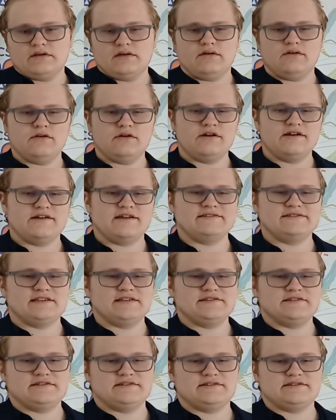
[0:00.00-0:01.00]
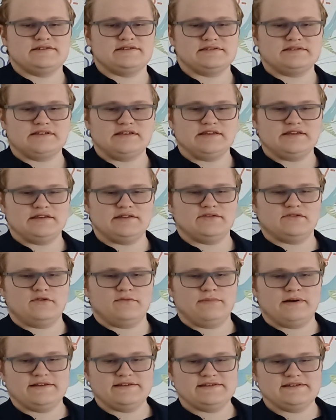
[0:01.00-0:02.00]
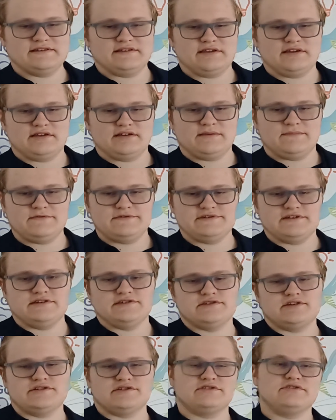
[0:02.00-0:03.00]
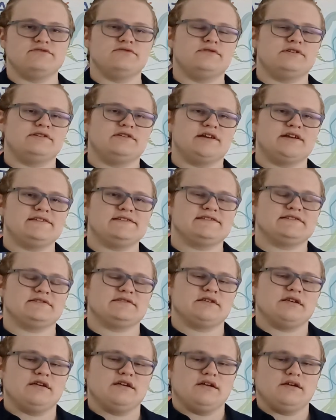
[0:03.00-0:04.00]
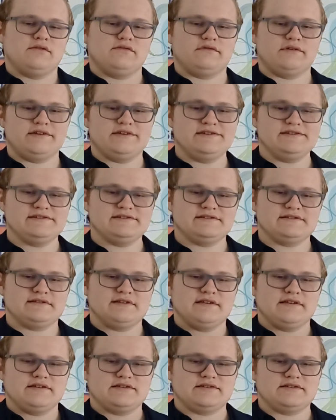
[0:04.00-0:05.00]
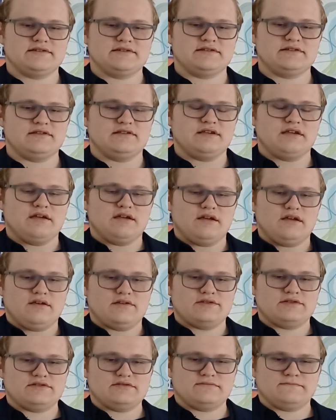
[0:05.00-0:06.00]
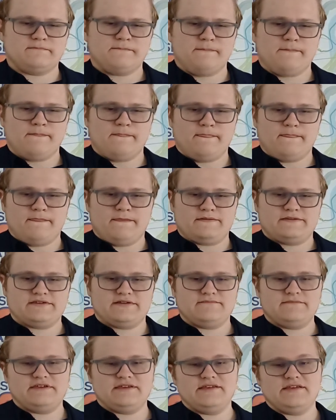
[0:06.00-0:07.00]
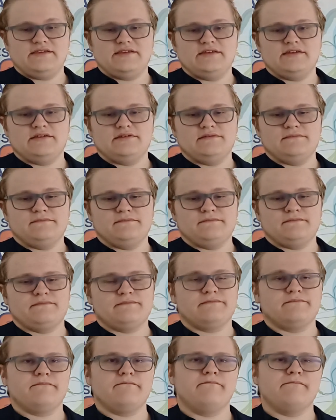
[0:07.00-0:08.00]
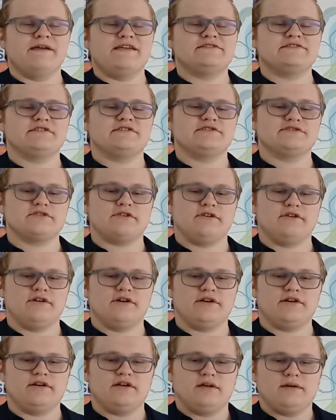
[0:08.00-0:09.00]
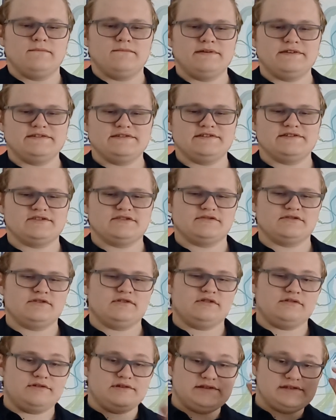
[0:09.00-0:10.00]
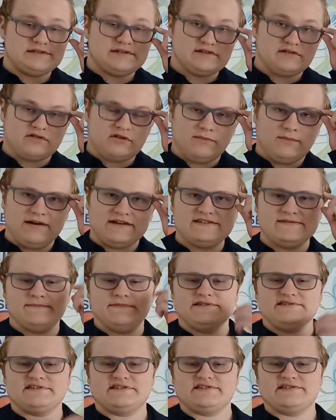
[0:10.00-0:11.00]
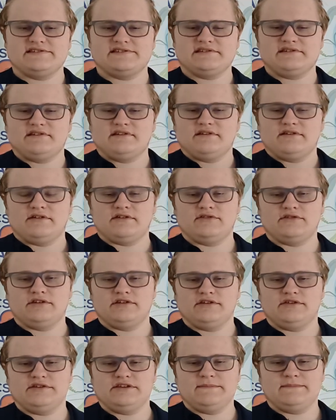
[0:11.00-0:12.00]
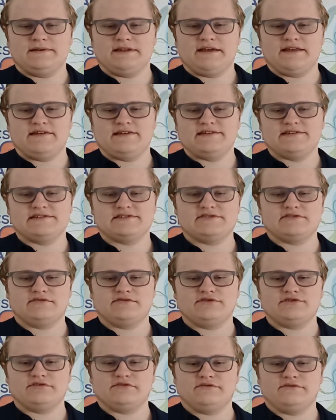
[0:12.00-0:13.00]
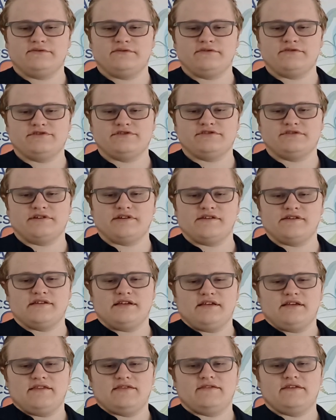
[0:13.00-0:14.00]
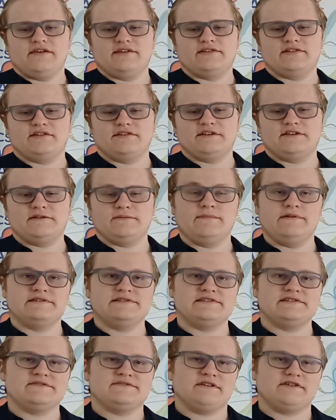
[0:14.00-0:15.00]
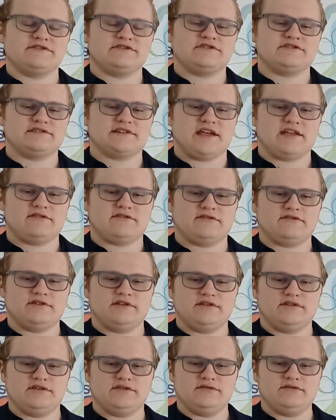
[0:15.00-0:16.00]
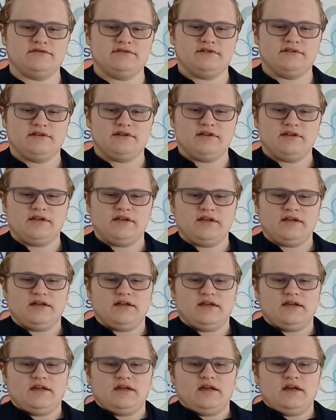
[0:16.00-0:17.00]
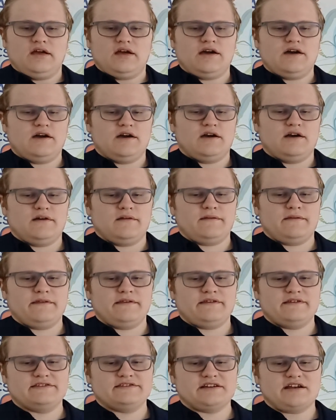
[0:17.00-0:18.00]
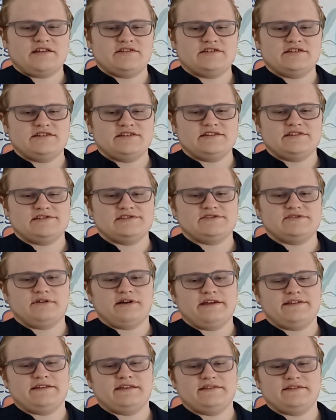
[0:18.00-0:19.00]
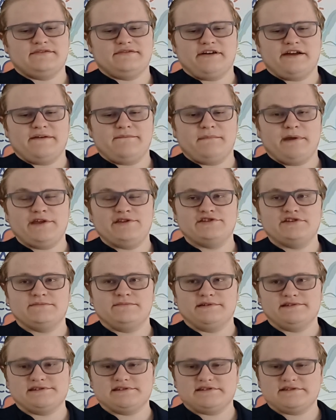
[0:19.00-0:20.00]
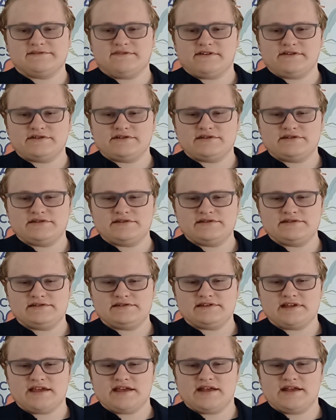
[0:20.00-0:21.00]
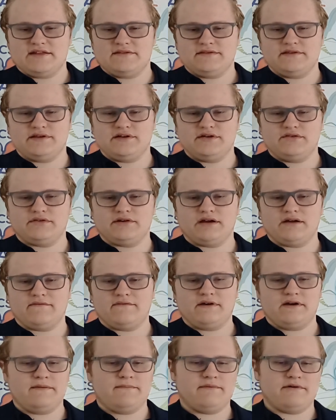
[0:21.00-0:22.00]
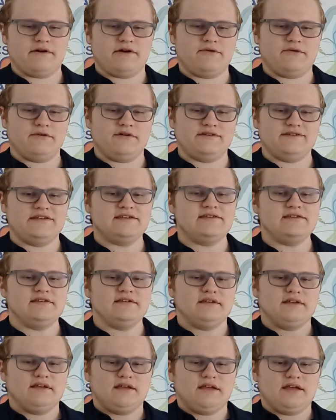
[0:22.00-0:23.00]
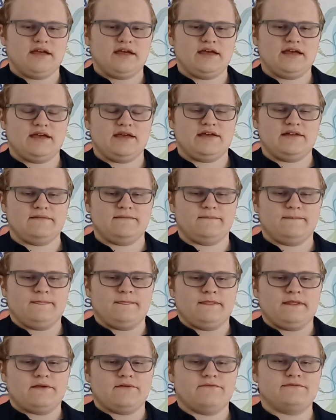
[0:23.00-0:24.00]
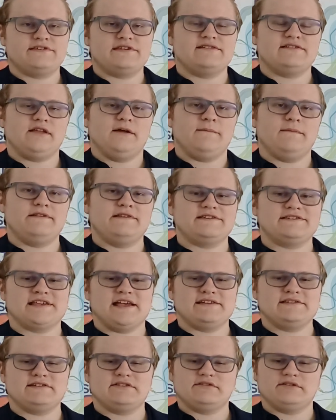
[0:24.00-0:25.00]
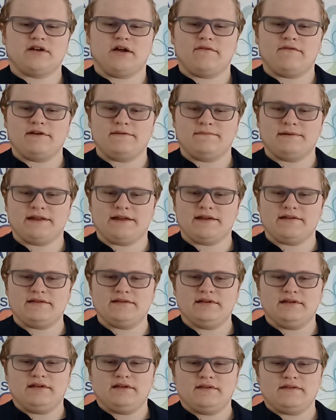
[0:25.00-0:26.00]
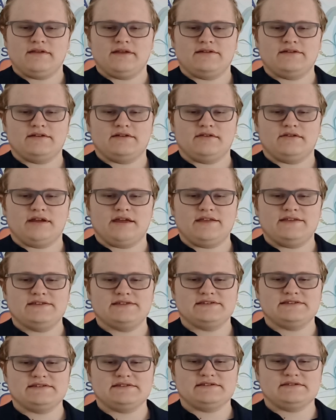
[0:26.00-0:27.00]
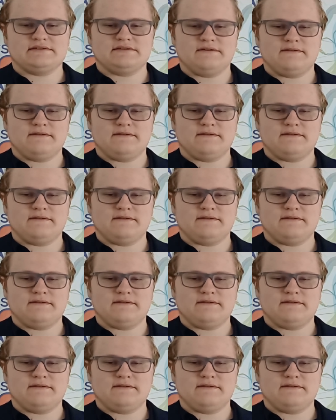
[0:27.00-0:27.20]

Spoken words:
Organizations need robust security procedures to address risk. So, some key measures are business continuance. A robust business continuity plan is crucial for ensuring that critical business functions can continue. The strategy is to identify major business functions and their recovery priority and set up a disaster recovery plan that creates